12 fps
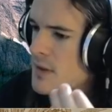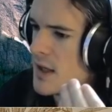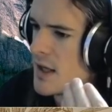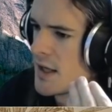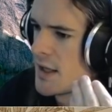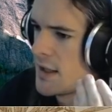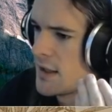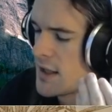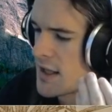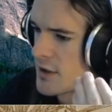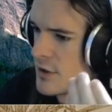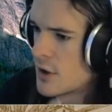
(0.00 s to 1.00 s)
I
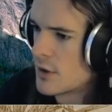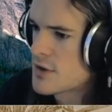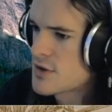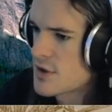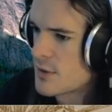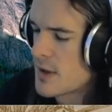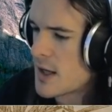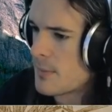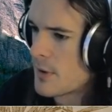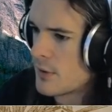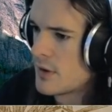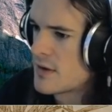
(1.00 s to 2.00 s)
acknowledge they're my
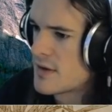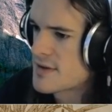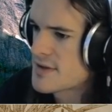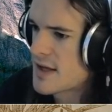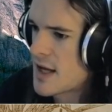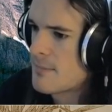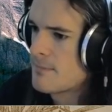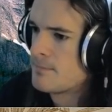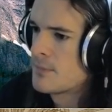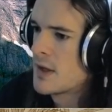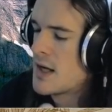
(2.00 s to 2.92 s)
opponent in this game,